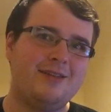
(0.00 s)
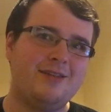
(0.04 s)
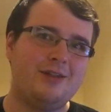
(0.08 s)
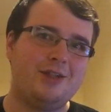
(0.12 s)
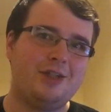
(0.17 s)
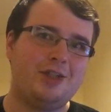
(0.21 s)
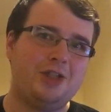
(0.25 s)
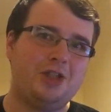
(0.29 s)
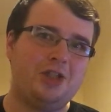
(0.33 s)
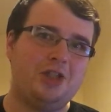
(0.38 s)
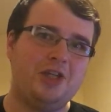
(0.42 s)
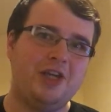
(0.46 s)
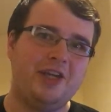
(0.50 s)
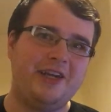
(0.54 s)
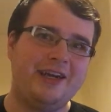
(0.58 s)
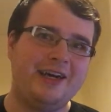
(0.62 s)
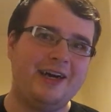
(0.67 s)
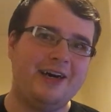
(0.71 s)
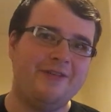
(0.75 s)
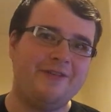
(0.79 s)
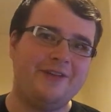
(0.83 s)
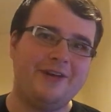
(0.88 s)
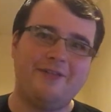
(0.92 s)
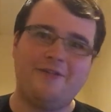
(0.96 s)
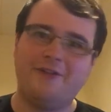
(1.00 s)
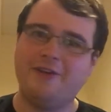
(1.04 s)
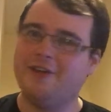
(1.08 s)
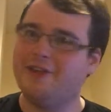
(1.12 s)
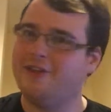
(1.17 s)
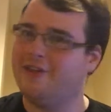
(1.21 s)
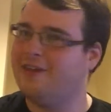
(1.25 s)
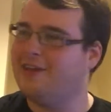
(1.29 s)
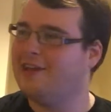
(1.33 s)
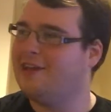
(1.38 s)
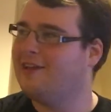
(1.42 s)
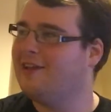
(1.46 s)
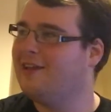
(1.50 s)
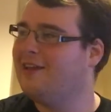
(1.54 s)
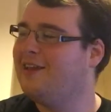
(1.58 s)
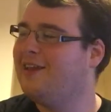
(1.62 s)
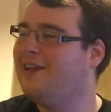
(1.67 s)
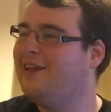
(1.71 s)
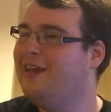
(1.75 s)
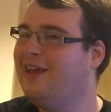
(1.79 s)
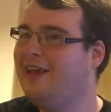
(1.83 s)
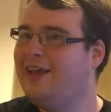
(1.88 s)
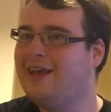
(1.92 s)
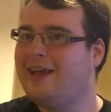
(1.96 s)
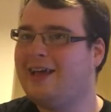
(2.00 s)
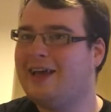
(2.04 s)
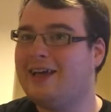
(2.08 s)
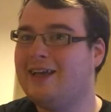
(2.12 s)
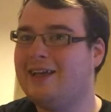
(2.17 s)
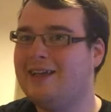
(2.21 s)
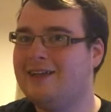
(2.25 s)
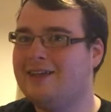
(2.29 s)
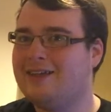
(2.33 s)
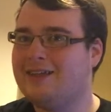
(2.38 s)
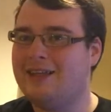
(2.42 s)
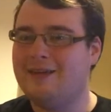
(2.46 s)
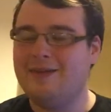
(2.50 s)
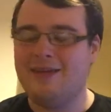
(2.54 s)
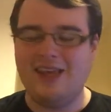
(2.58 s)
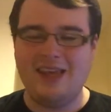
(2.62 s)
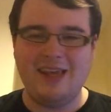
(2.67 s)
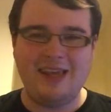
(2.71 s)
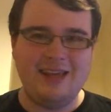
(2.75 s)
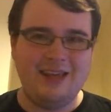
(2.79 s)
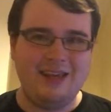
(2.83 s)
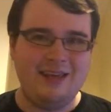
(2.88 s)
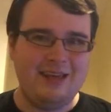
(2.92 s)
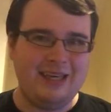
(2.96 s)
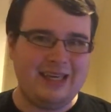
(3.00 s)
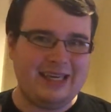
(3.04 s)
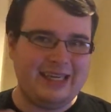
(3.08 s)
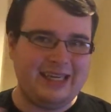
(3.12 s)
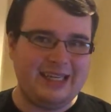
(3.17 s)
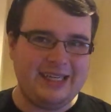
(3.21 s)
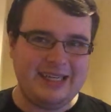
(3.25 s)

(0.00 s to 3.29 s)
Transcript: the shit out of everything. And he